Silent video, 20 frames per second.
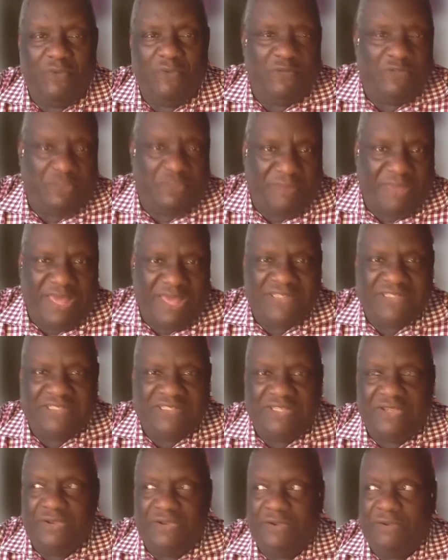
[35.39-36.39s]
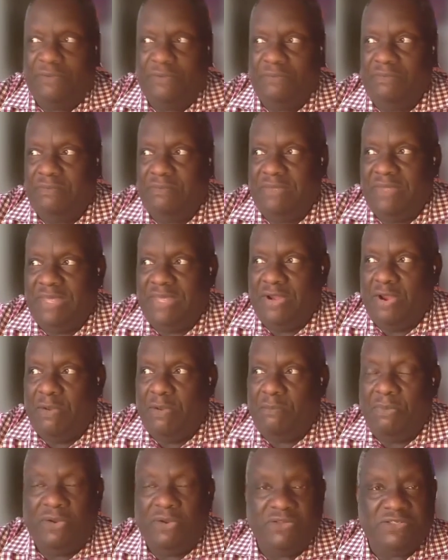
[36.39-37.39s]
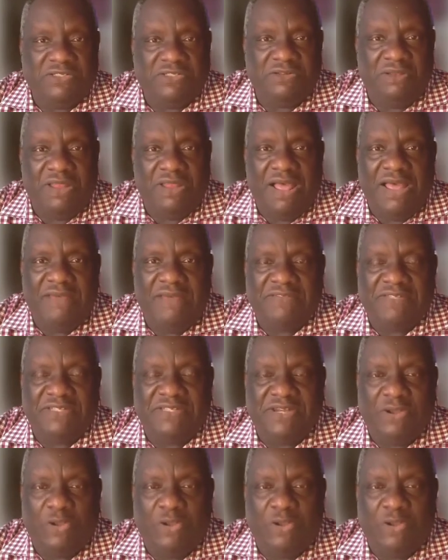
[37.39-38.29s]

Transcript: over the past year in our personal lives,